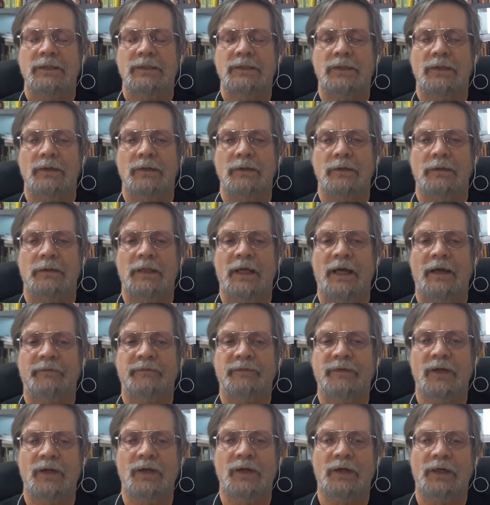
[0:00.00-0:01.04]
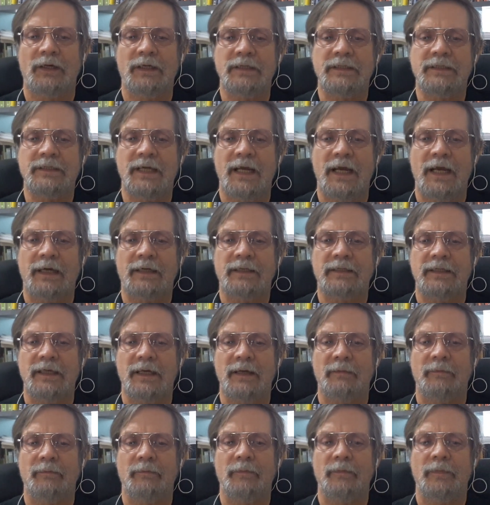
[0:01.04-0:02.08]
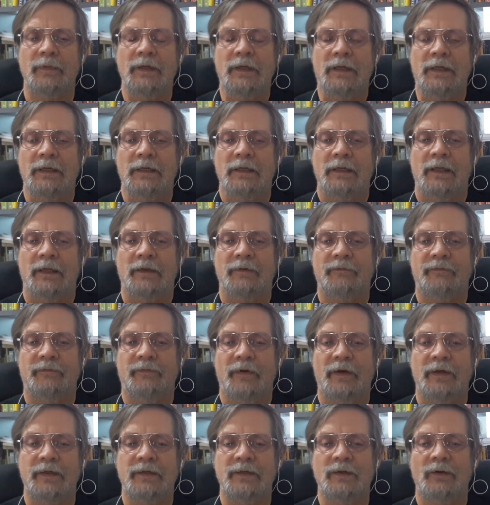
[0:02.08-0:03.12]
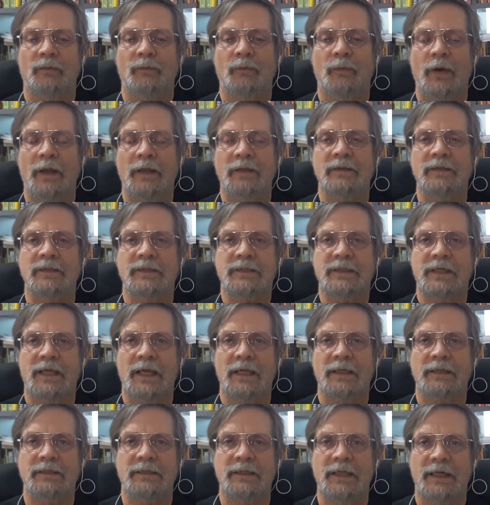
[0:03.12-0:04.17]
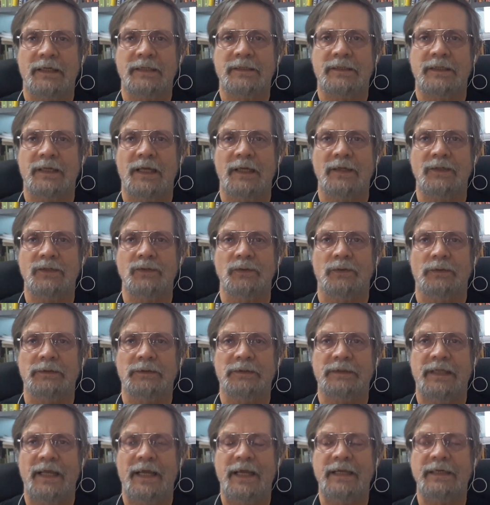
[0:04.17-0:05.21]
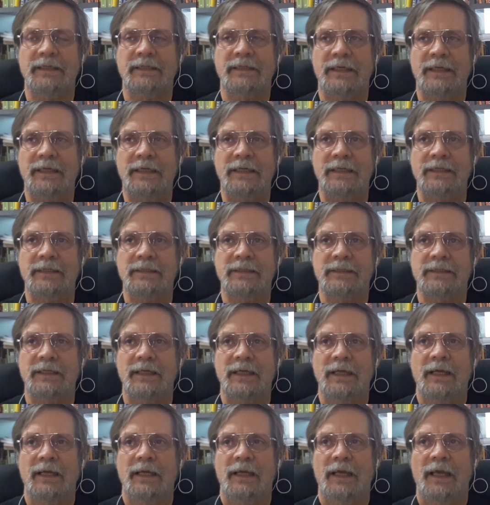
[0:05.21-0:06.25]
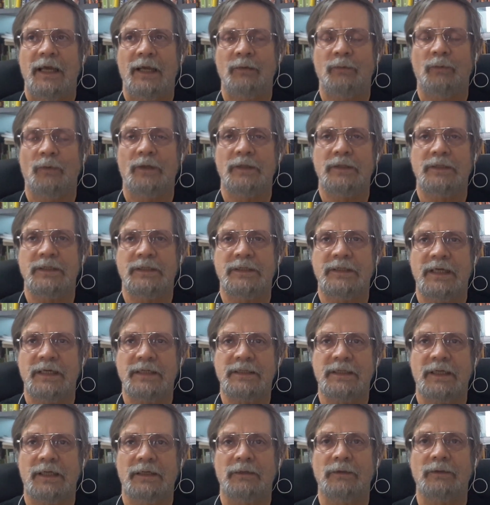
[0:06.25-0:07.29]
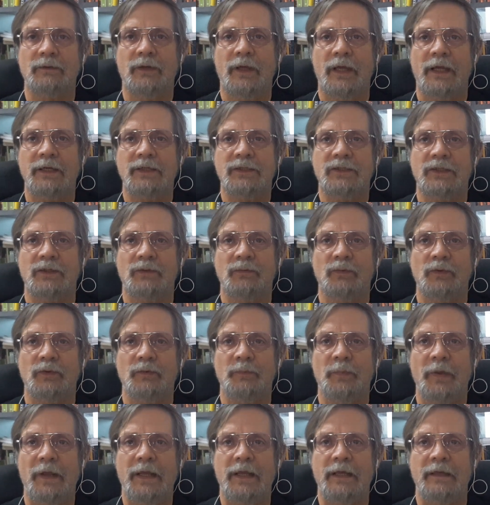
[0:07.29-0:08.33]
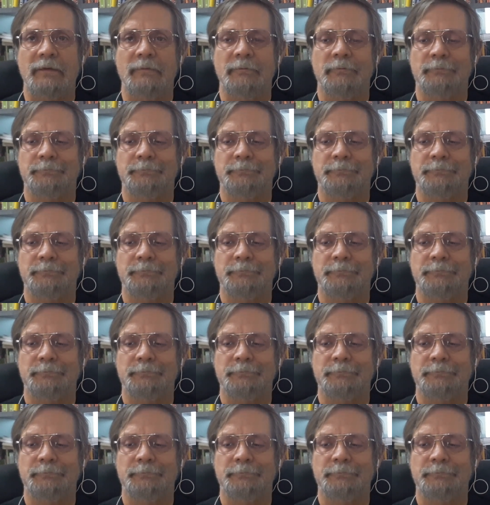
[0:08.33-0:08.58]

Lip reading: so you'll have to contact them and find out when the next scheduled date is and what the testing location would be.